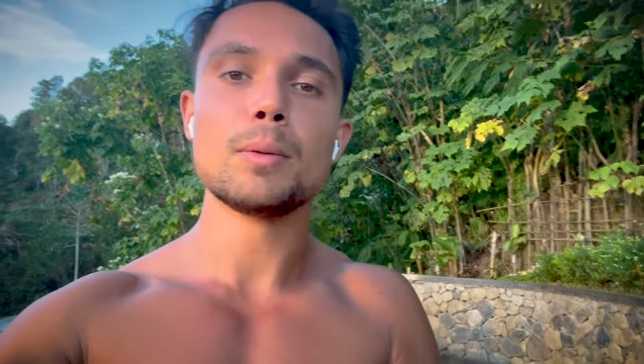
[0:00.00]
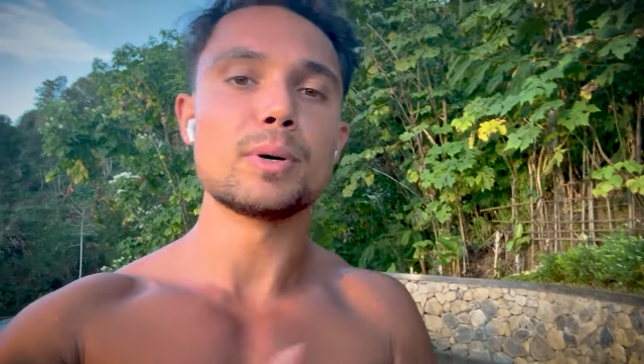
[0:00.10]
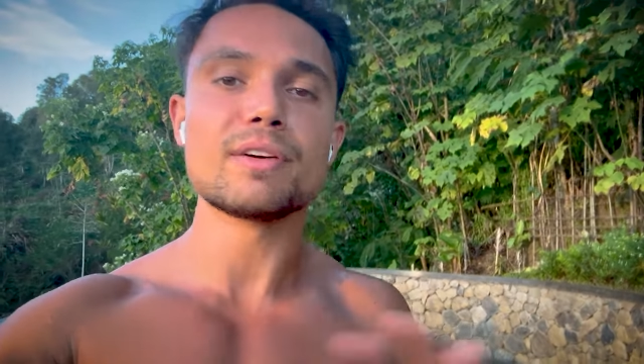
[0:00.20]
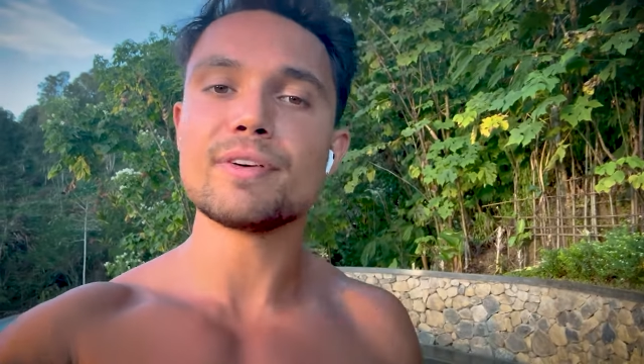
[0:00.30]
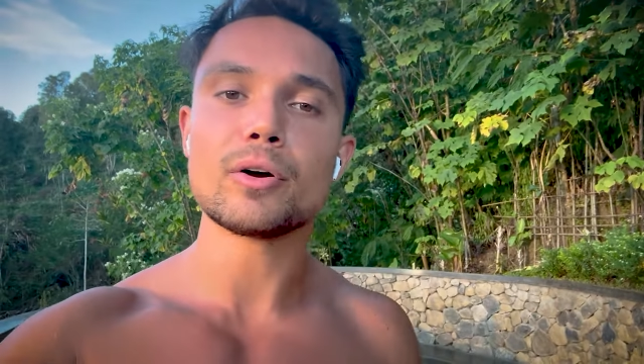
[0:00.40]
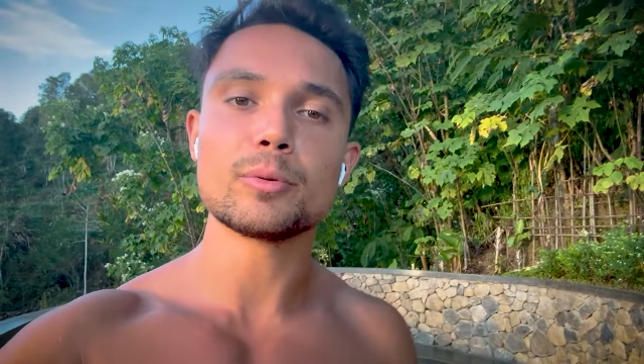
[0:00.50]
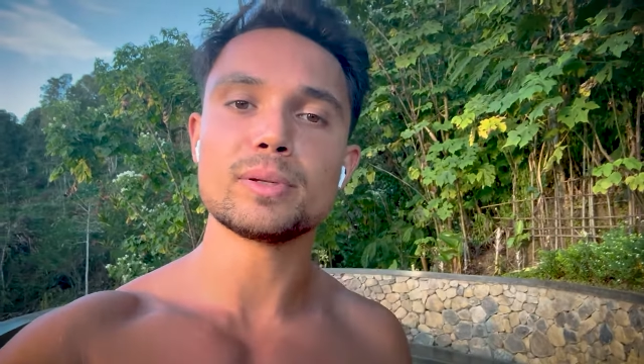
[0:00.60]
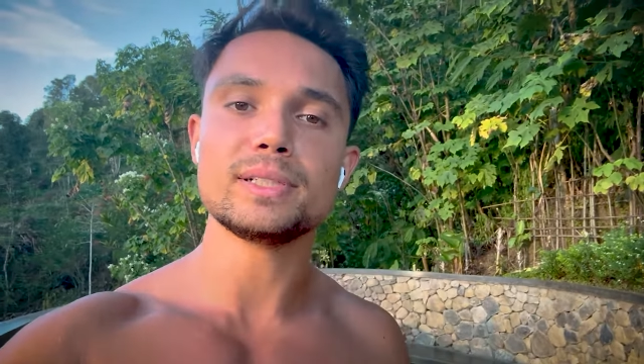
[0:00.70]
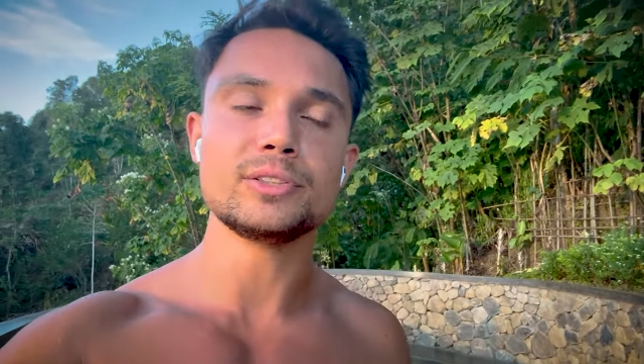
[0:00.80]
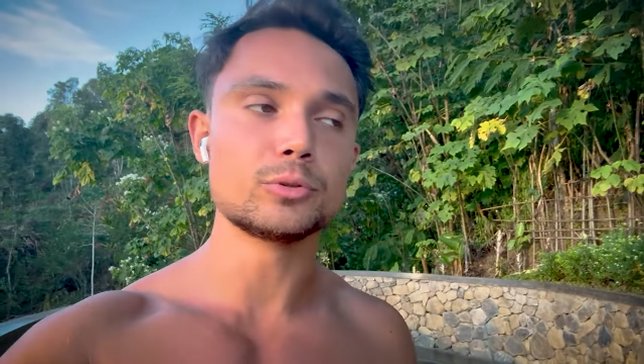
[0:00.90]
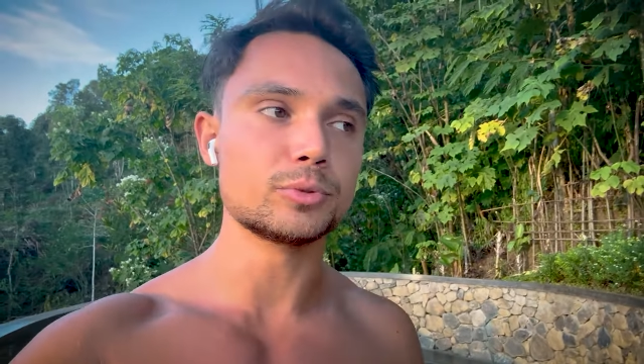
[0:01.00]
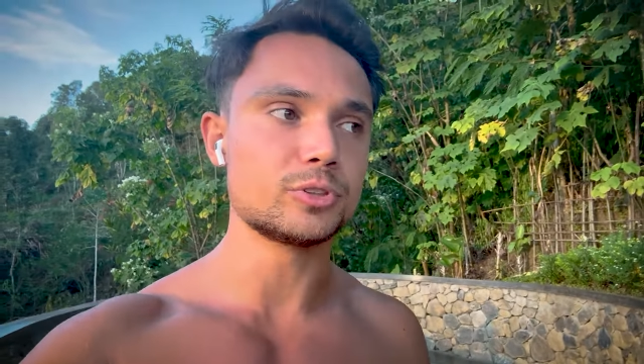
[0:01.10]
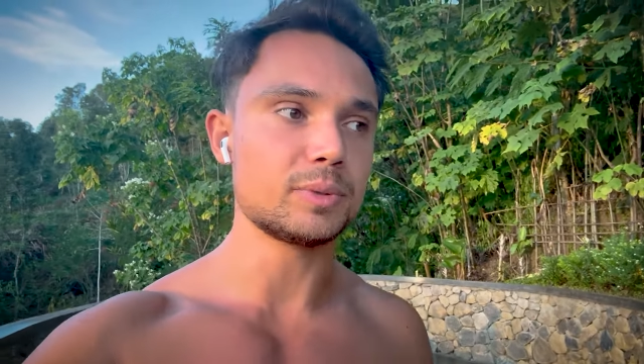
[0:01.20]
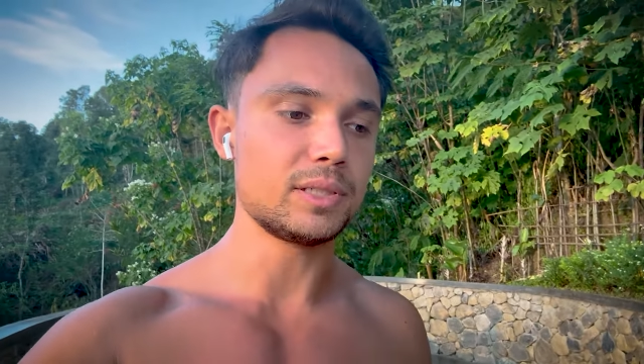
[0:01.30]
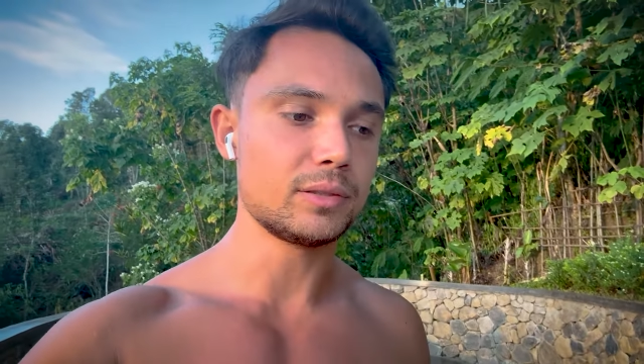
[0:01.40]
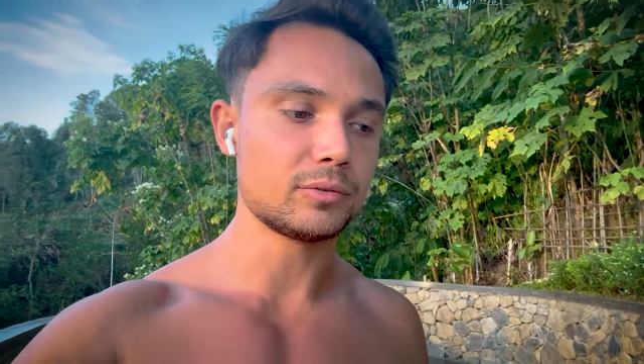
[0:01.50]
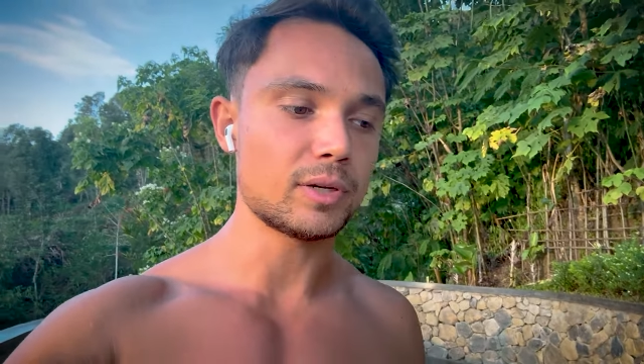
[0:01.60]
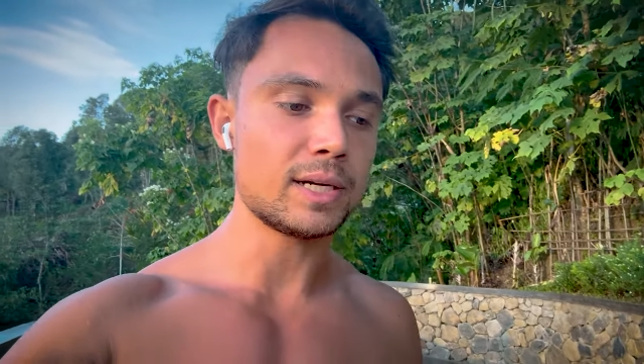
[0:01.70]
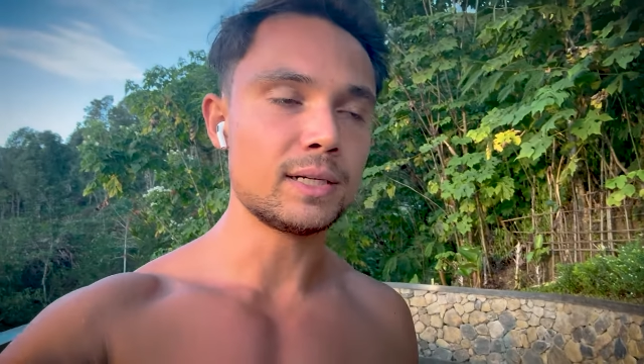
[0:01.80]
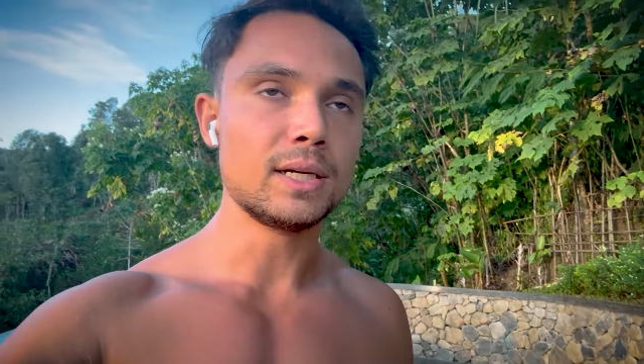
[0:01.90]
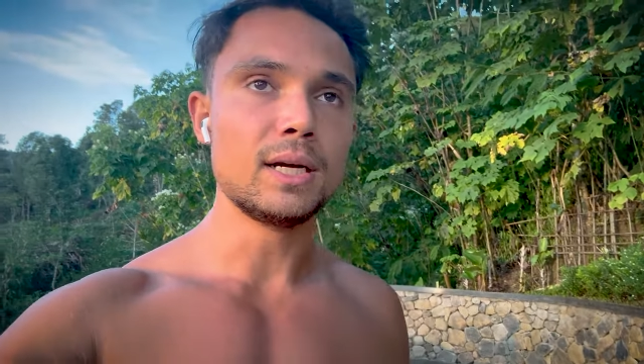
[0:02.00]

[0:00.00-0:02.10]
But it felt completely normal to me, right?